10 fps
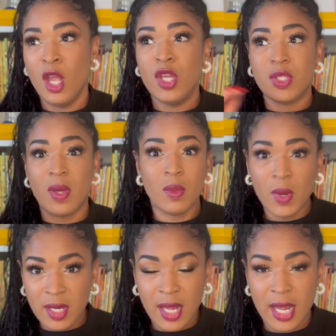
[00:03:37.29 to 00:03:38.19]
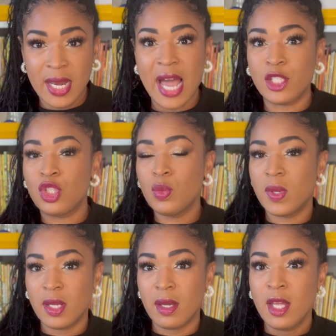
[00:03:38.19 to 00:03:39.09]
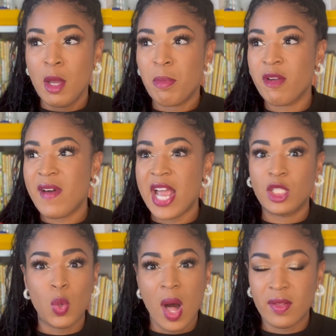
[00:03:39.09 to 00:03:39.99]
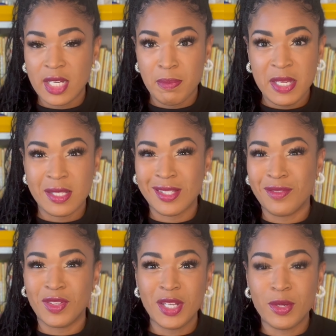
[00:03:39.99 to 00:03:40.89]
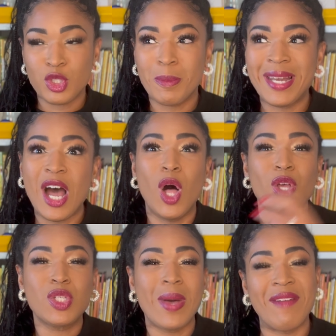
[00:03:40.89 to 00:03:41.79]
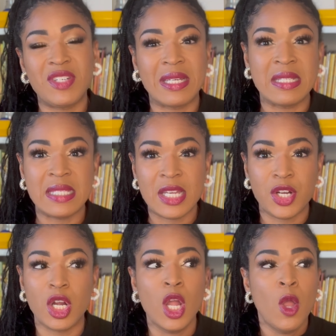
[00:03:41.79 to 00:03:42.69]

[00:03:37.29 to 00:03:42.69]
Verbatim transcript: So on the one hand, I do want to provide quality pieces of literature, but I also have to consider